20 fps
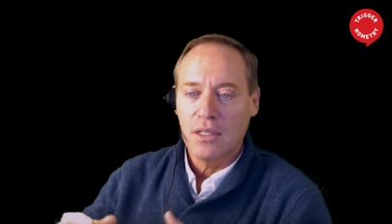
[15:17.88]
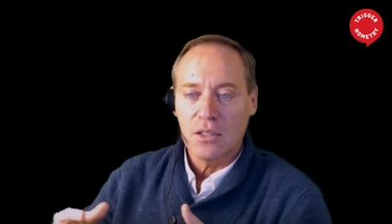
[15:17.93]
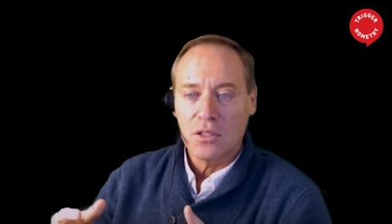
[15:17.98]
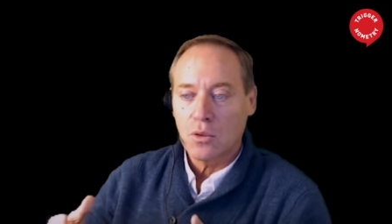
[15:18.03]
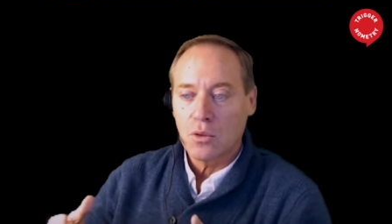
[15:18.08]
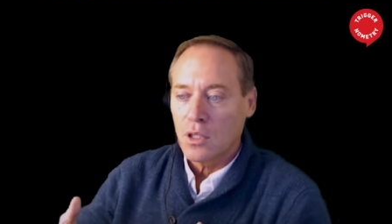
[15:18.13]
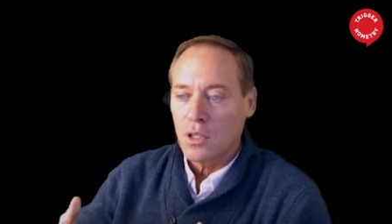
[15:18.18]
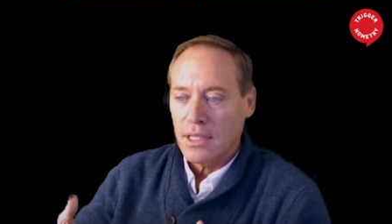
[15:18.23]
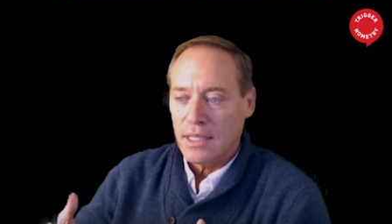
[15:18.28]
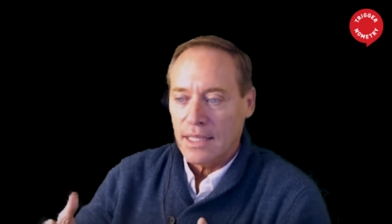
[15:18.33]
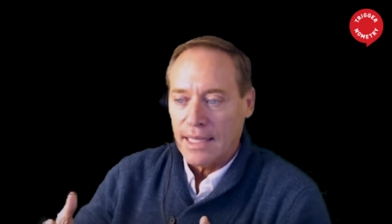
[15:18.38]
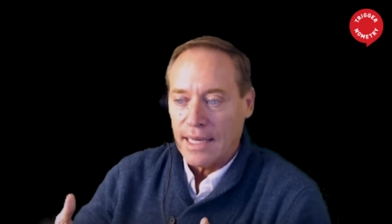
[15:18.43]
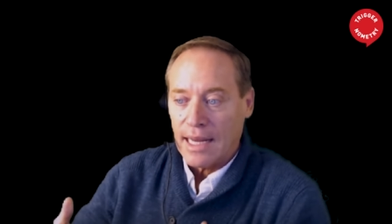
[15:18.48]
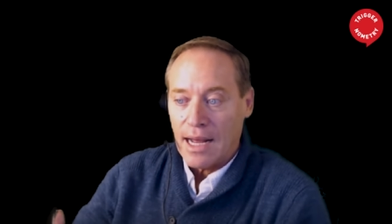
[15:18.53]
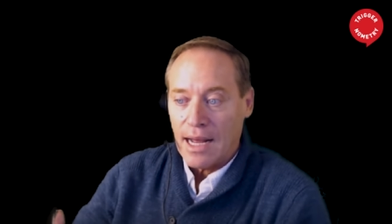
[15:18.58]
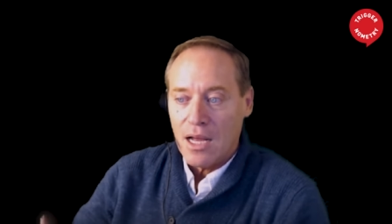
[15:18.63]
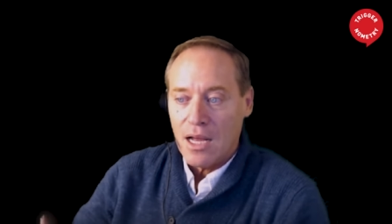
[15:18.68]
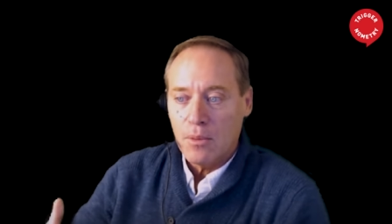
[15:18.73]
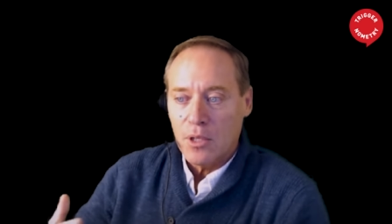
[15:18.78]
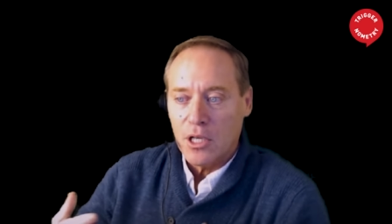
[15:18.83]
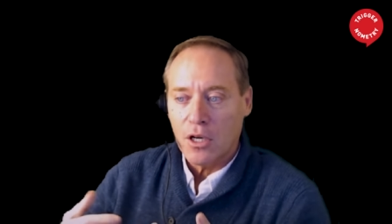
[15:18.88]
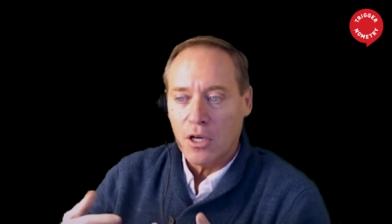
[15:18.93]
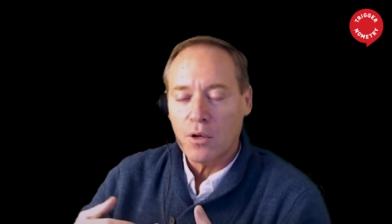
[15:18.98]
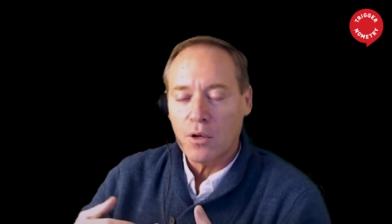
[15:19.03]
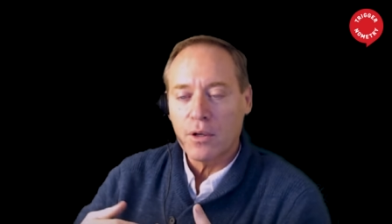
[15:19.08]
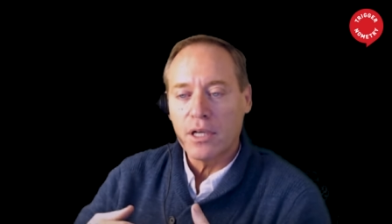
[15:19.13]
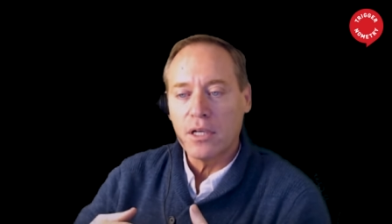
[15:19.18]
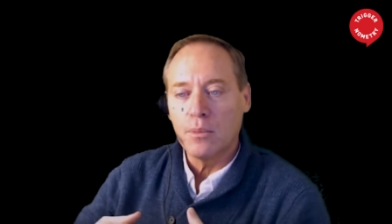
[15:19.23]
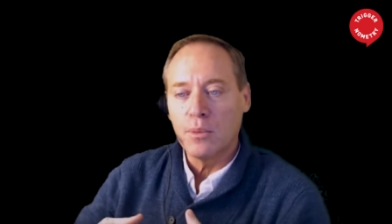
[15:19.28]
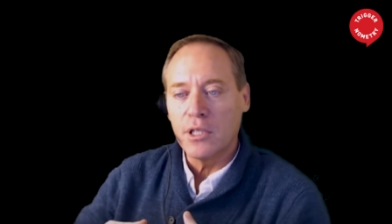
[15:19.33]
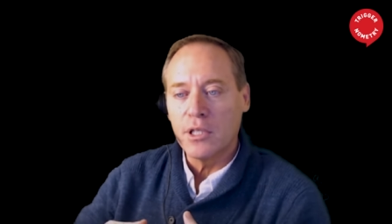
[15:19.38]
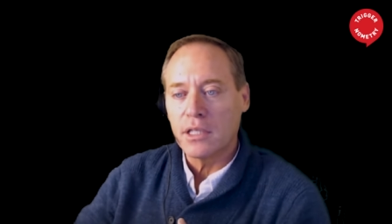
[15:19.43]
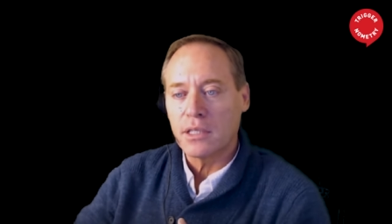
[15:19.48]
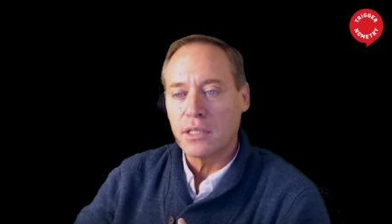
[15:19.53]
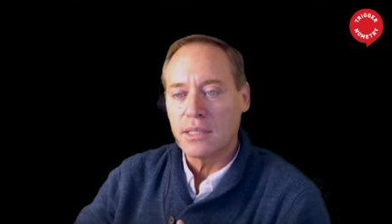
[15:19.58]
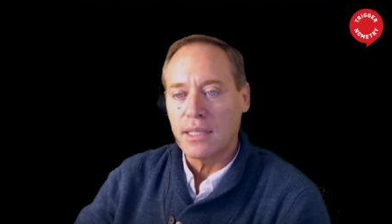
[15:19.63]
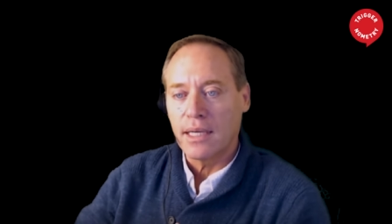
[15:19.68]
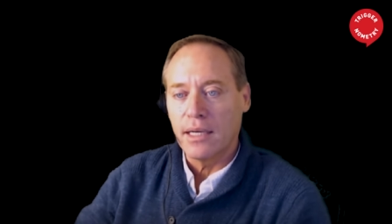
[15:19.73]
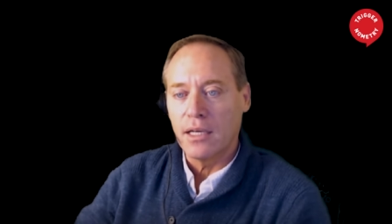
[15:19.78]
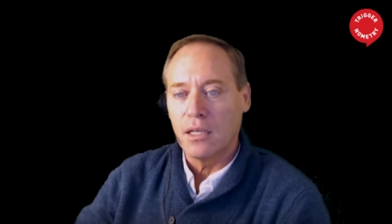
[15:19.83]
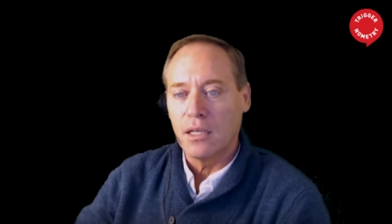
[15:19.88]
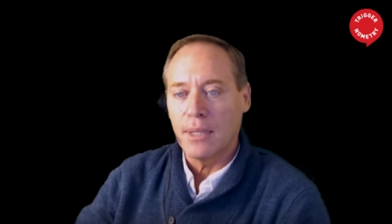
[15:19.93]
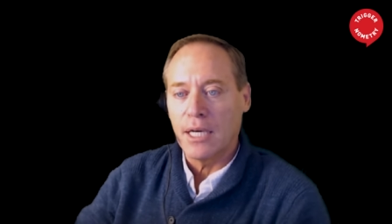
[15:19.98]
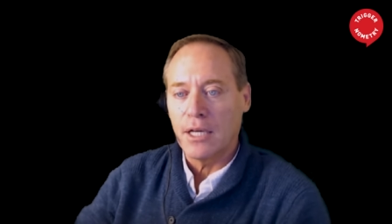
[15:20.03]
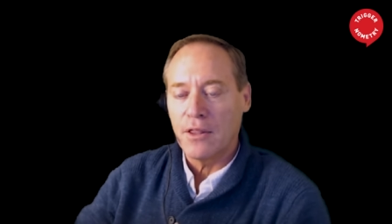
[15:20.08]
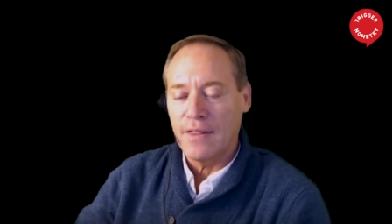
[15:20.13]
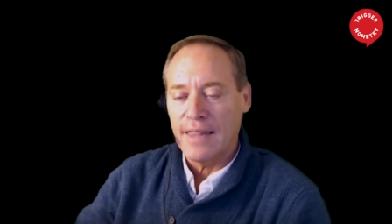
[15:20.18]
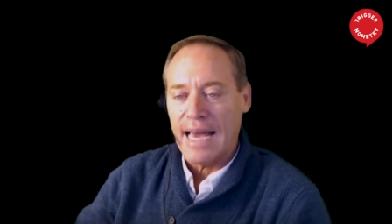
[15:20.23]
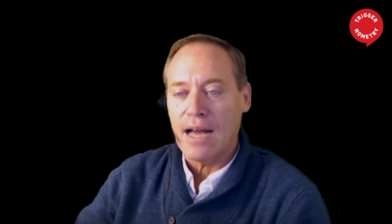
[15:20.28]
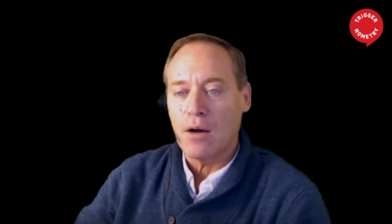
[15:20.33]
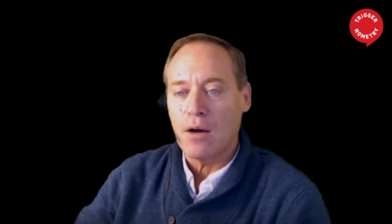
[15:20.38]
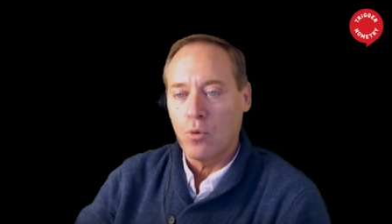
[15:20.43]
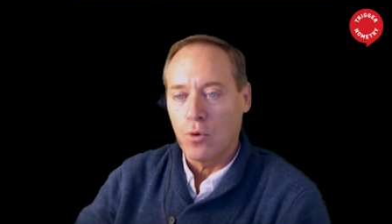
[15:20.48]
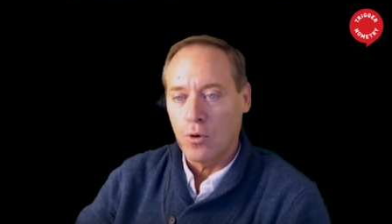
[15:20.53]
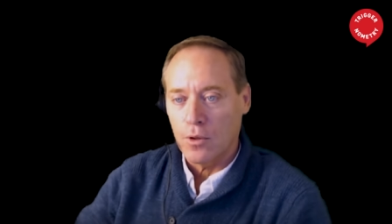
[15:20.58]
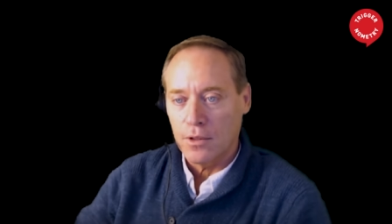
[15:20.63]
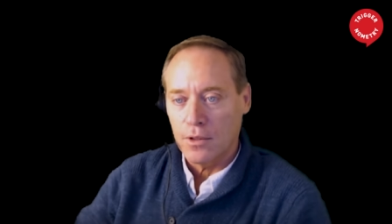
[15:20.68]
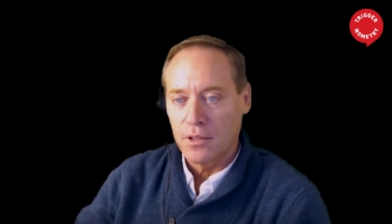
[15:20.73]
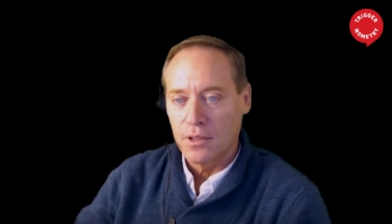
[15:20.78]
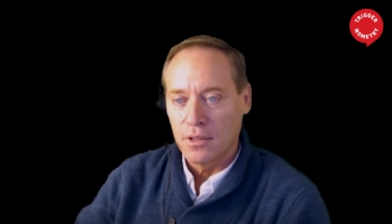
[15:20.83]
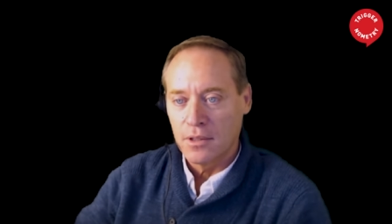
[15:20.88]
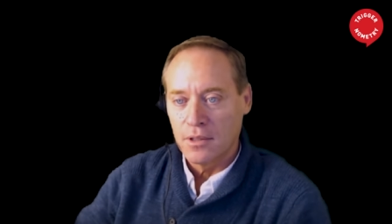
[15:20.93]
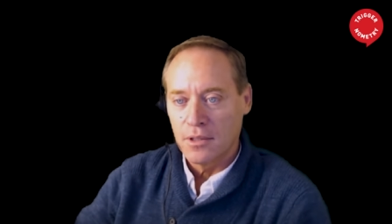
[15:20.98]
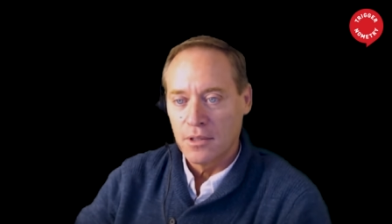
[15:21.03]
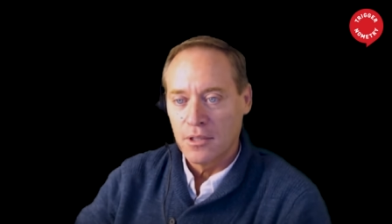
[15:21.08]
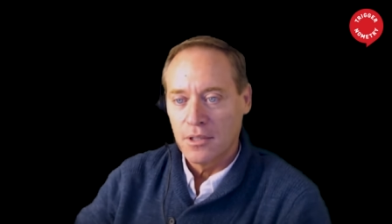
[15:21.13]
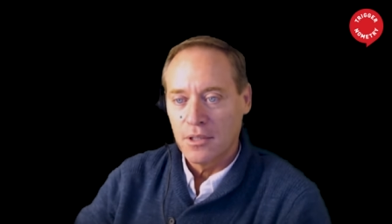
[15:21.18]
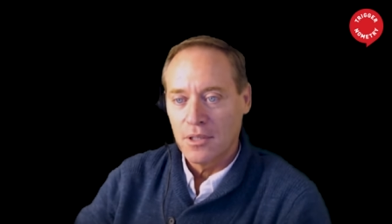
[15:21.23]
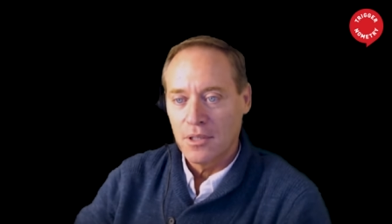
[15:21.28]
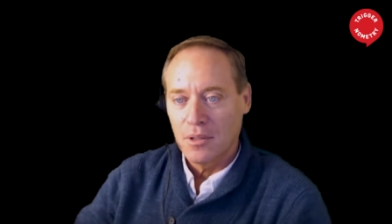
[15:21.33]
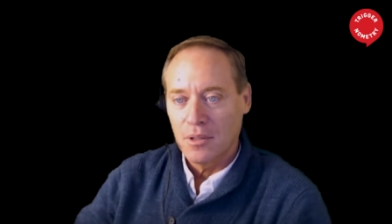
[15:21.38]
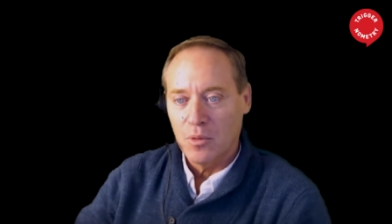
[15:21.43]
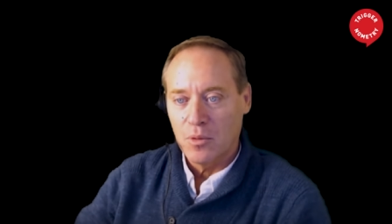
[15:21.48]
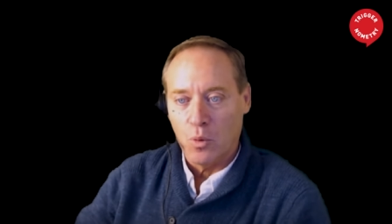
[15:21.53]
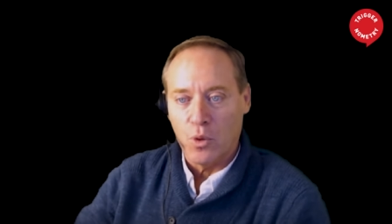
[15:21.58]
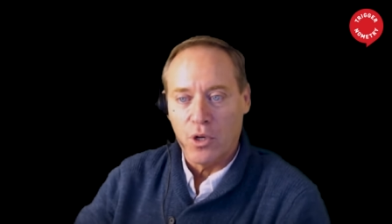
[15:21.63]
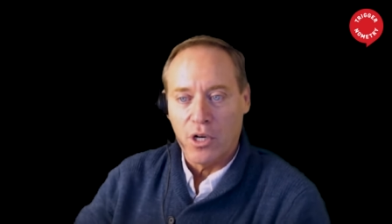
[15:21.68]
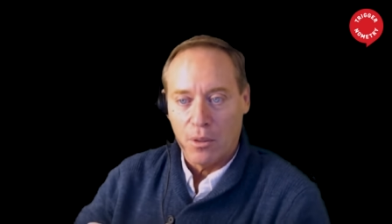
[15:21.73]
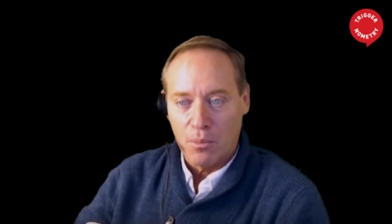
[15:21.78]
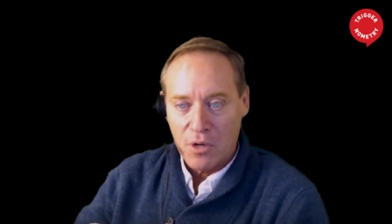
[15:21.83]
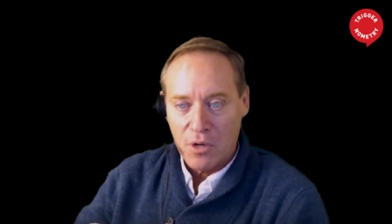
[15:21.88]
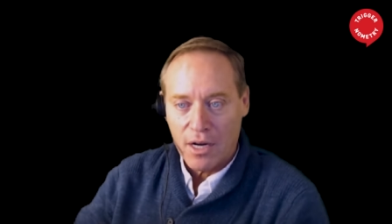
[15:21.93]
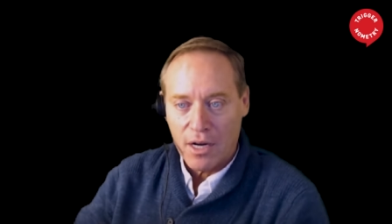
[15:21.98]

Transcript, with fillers: So, like, I'm incredibly excited about that world. But what I'm